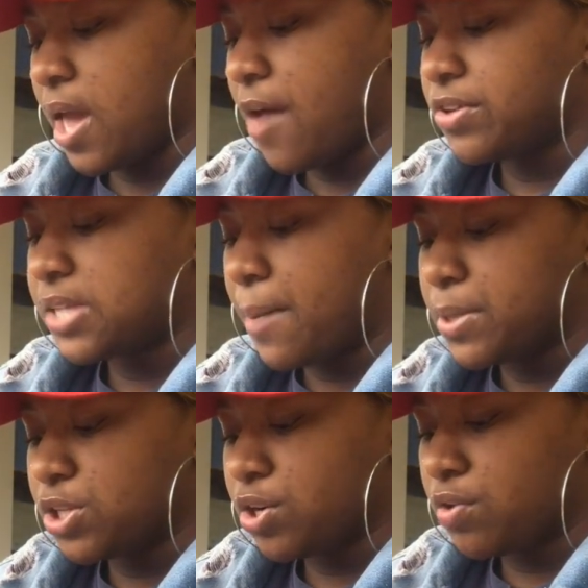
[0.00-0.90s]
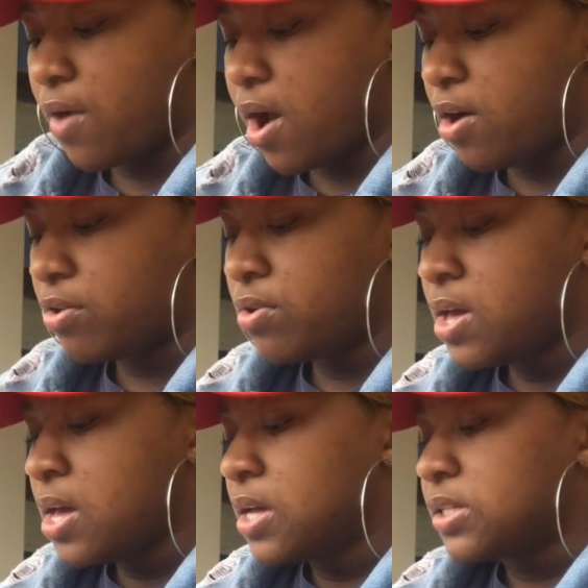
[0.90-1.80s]
every time you turn around,
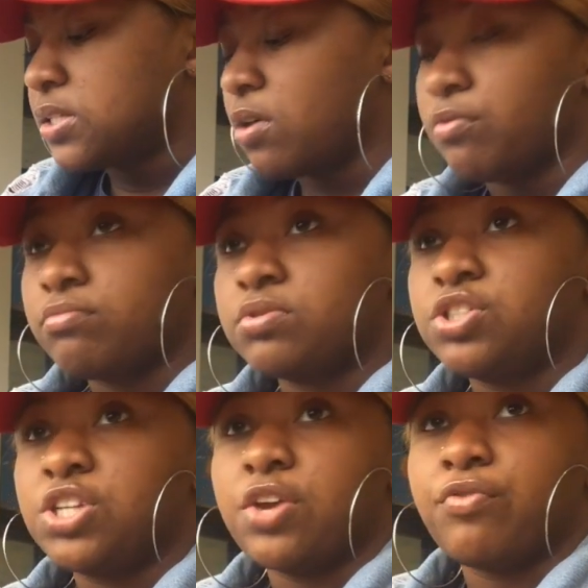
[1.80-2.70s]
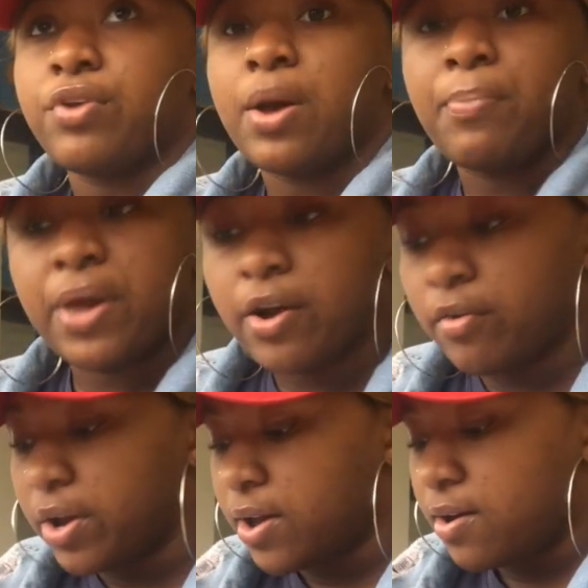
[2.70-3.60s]
some shit
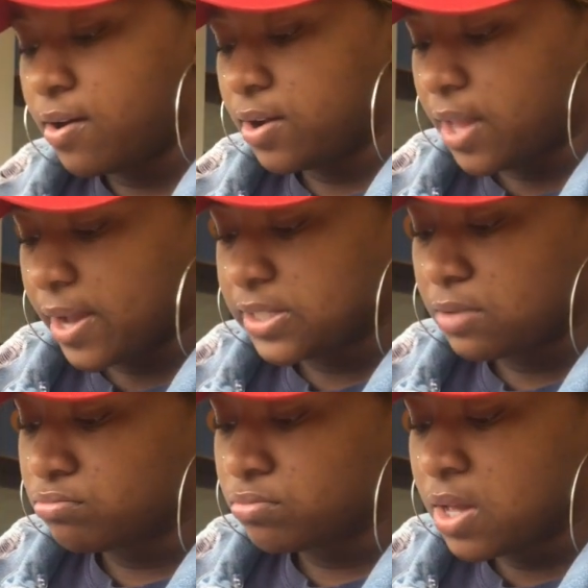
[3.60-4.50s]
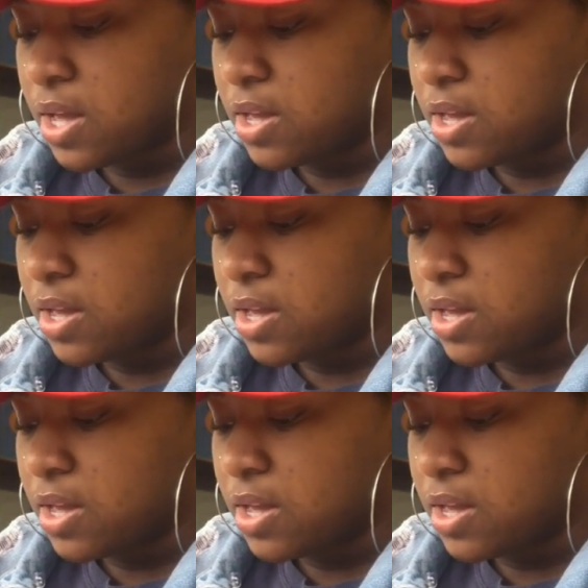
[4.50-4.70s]
reappearing, or, like, something.